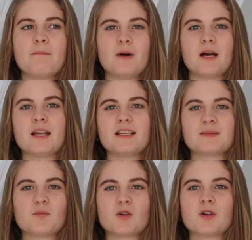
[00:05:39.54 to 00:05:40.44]
but
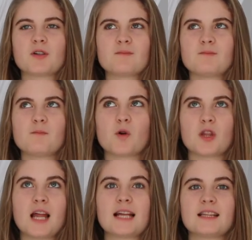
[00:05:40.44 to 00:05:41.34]
is
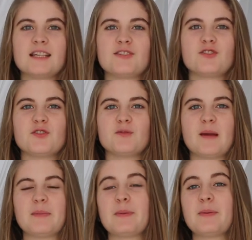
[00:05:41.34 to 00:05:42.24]
more likely to
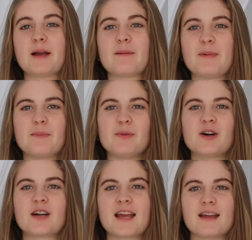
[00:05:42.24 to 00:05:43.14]
maybe pick up a
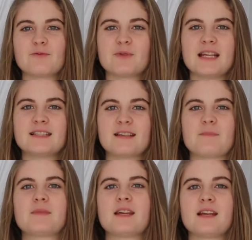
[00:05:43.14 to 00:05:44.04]
book and read
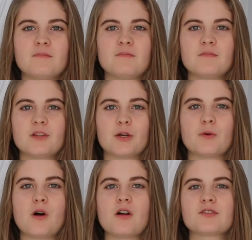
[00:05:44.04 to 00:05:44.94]
something. There
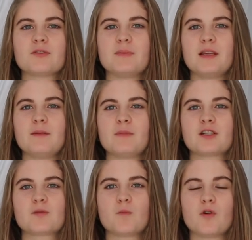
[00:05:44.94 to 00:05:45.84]
will also be
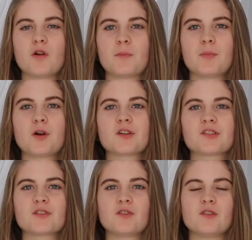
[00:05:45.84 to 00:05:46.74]
much more
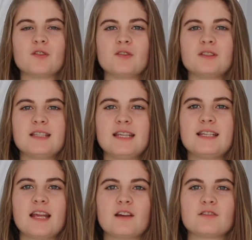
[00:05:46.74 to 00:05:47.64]
personal,
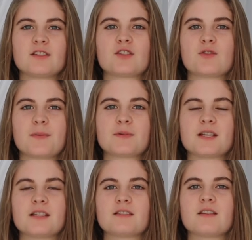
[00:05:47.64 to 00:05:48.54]
detailed
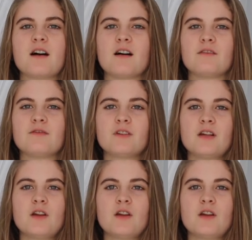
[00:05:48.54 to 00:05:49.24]
descriptions of